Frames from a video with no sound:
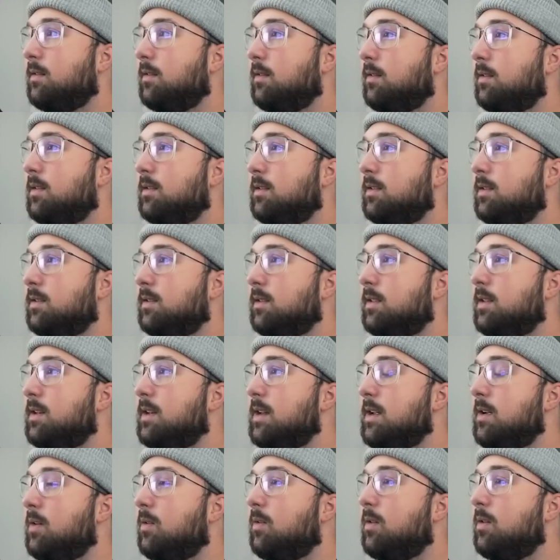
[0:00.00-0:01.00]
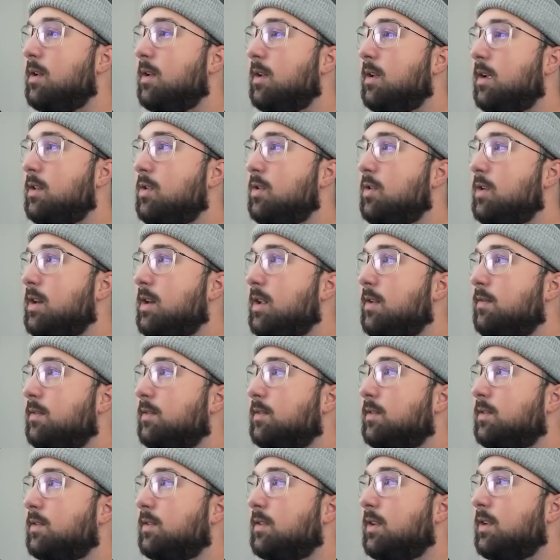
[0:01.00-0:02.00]
the deal. And you can
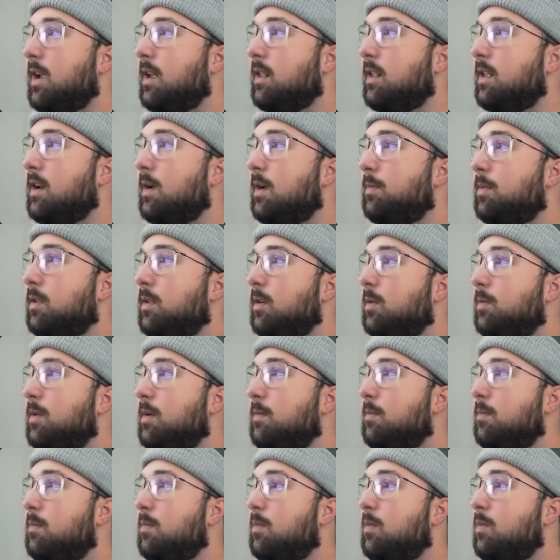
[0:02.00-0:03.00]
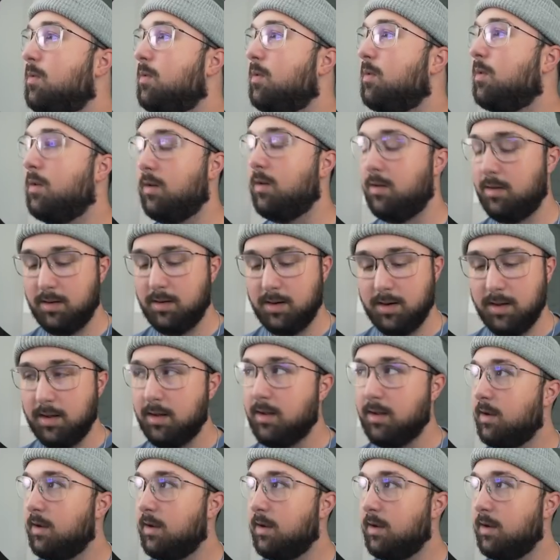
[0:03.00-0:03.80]
even scale it up a little bit more.